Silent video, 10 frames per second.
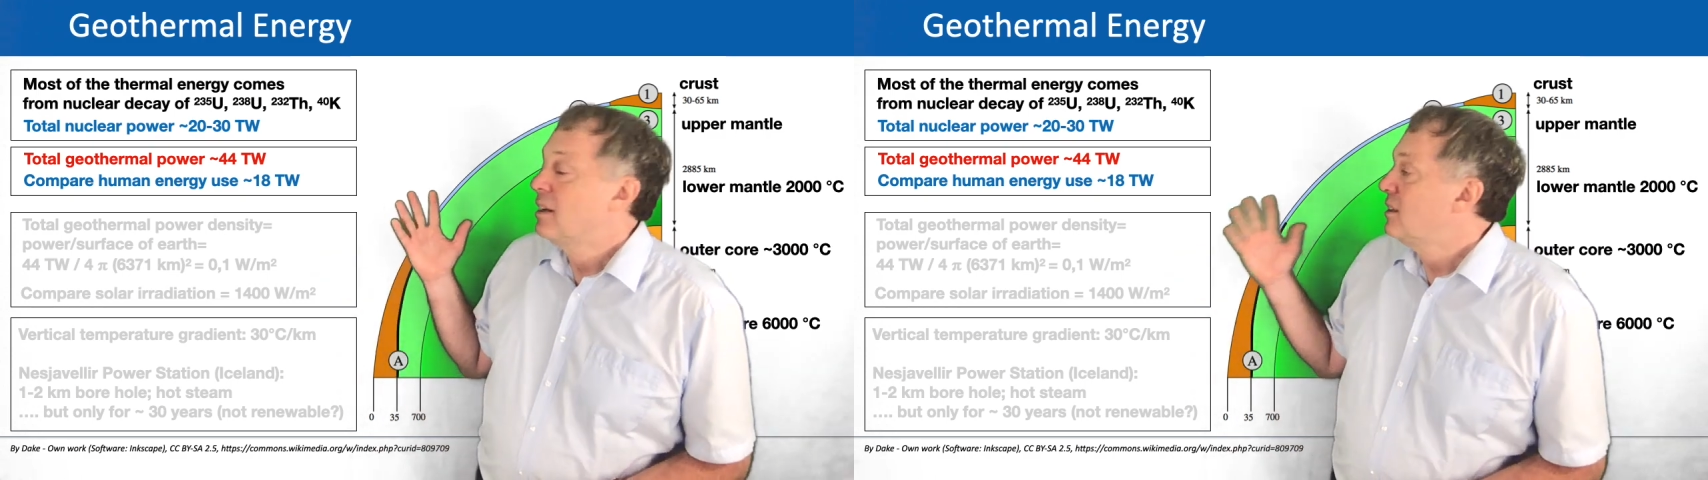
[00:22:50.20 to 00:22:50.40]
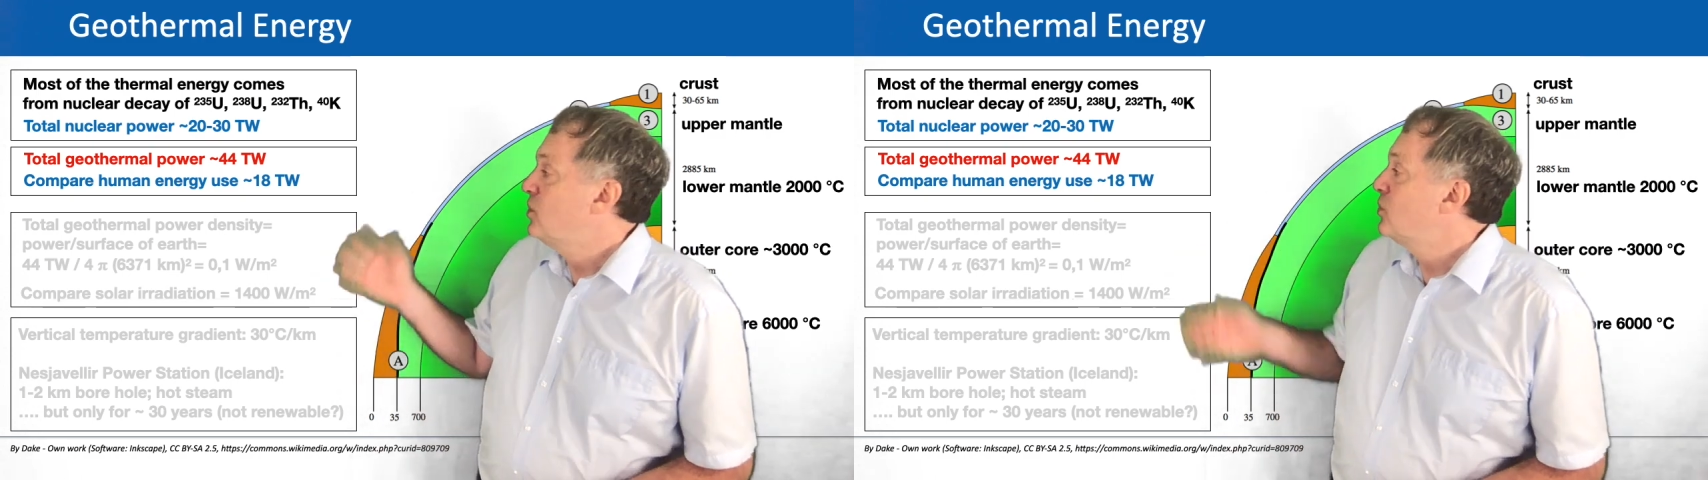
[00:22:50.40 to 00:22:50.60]

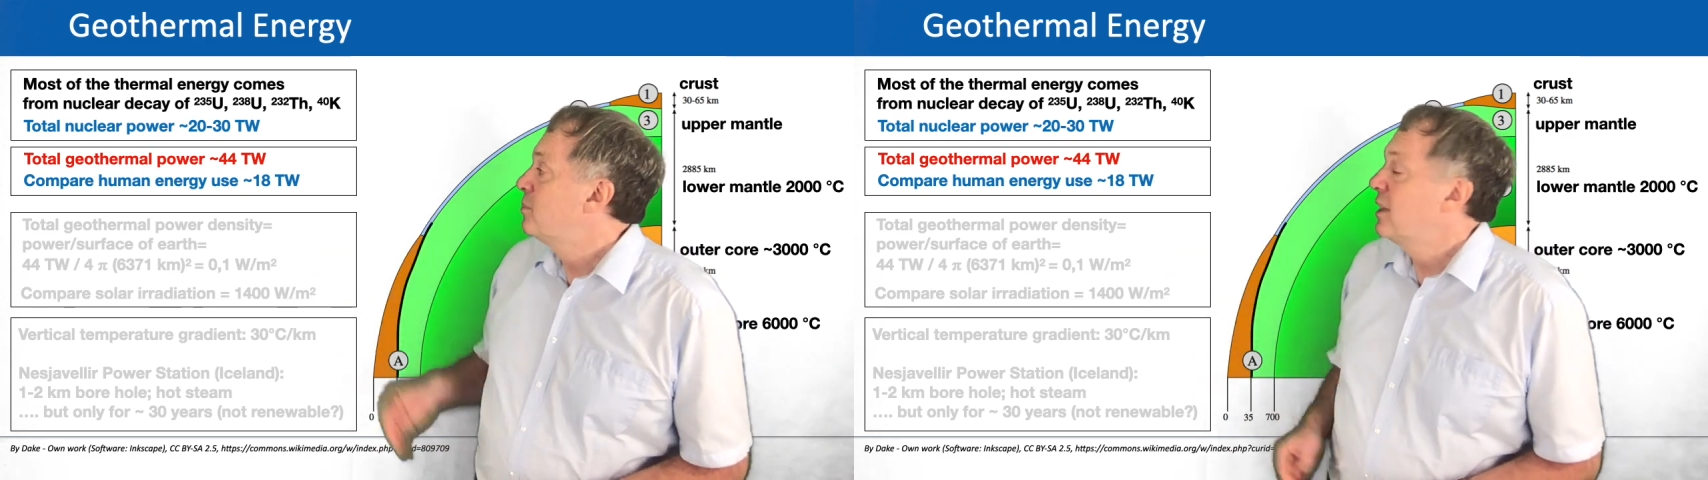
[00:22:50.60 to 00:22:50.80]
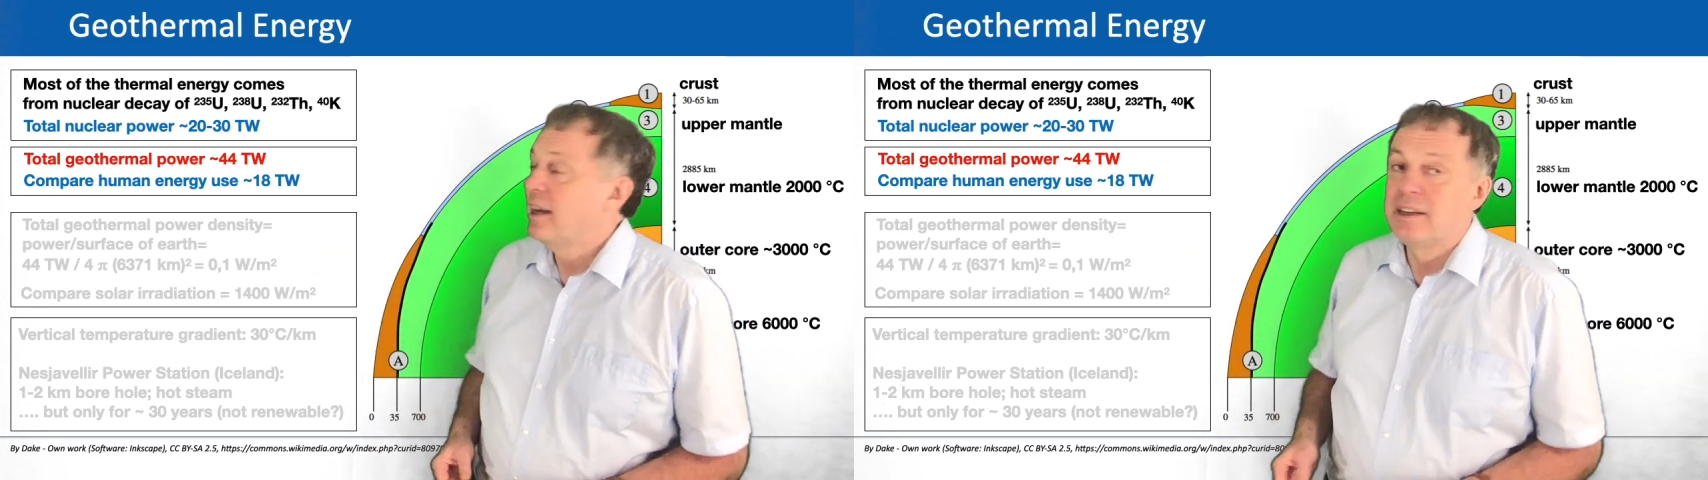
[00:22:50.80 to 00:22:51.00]

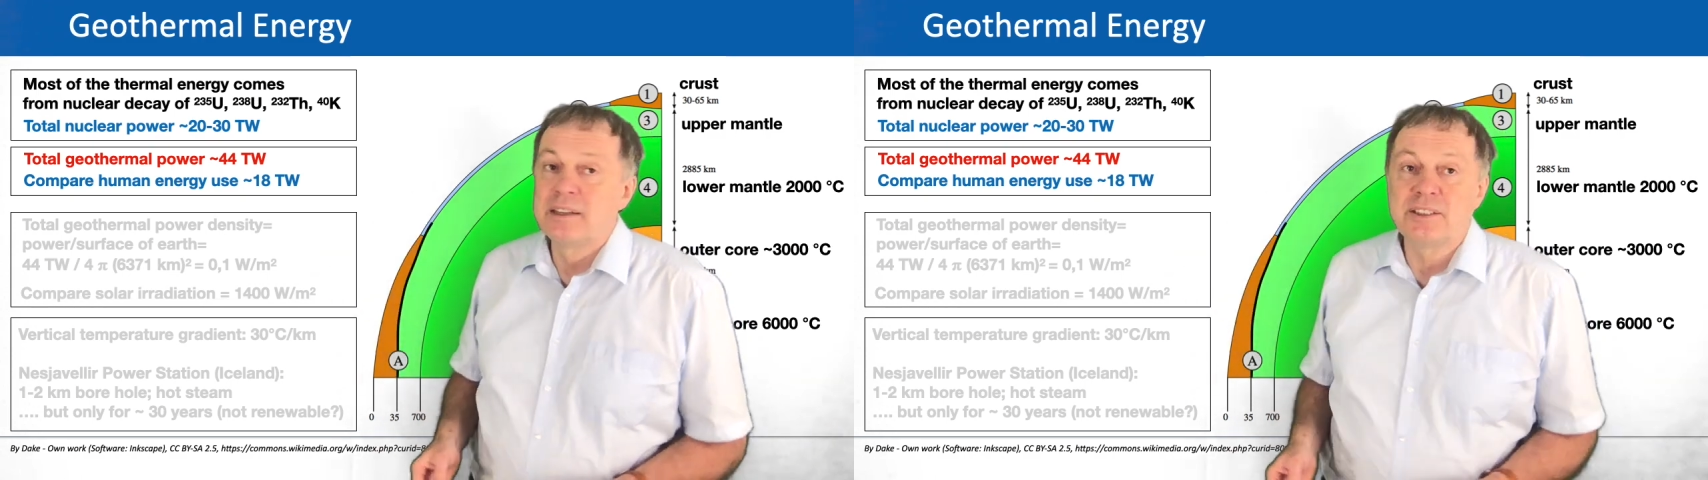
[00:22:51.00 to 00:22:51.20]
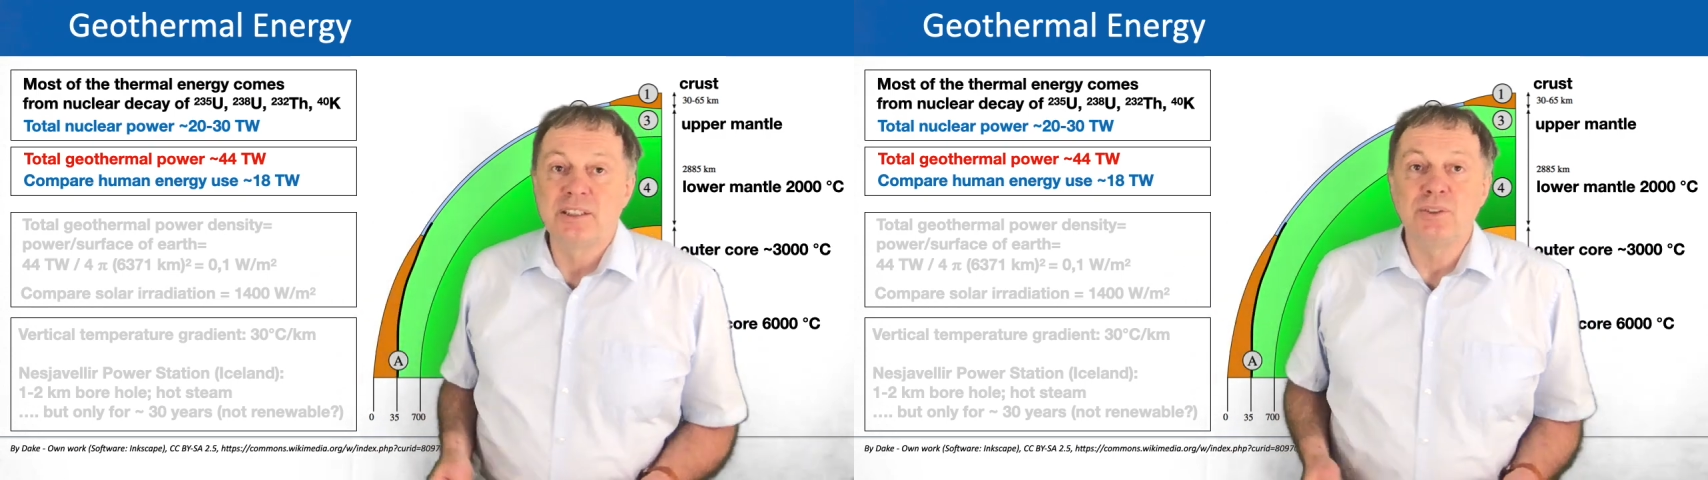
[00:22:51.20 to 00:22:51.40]
human
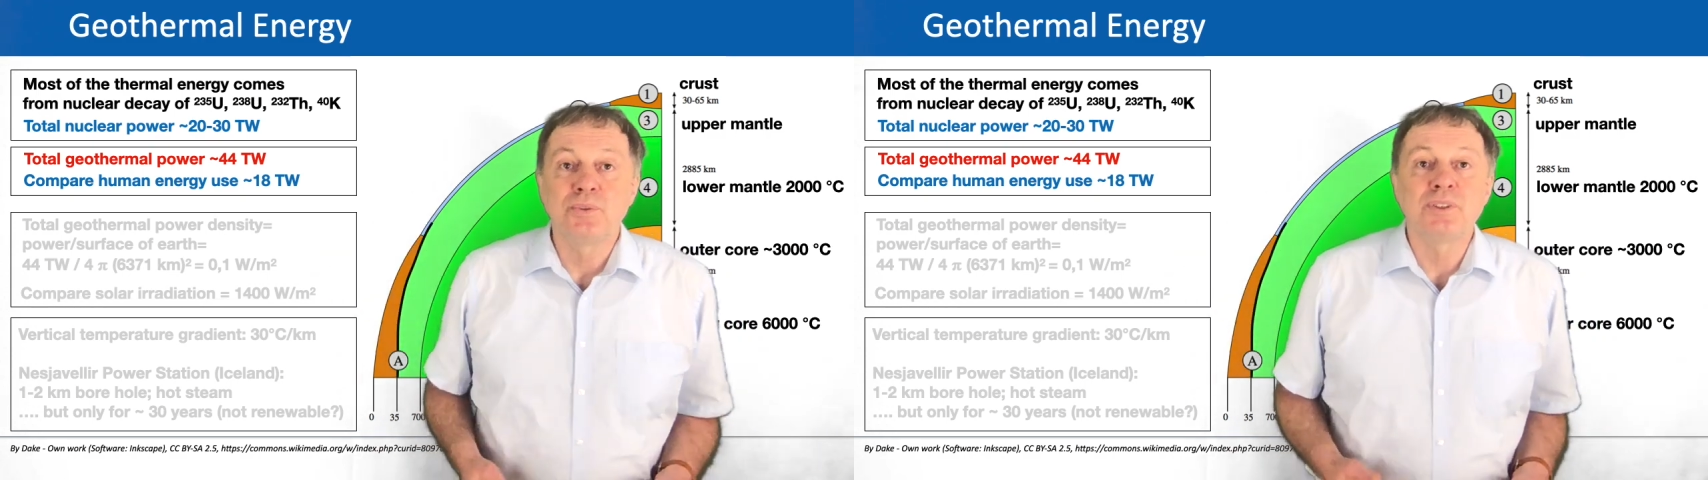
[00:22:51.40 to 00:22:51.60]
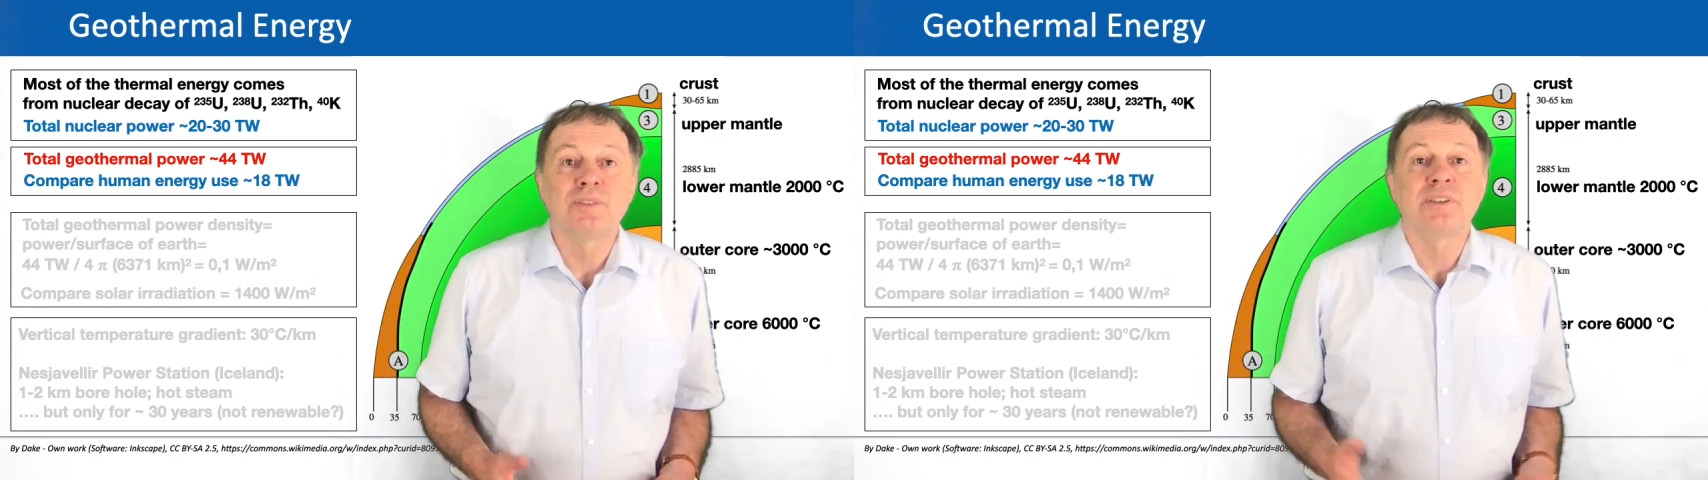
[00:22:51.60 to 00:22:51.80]
energy use,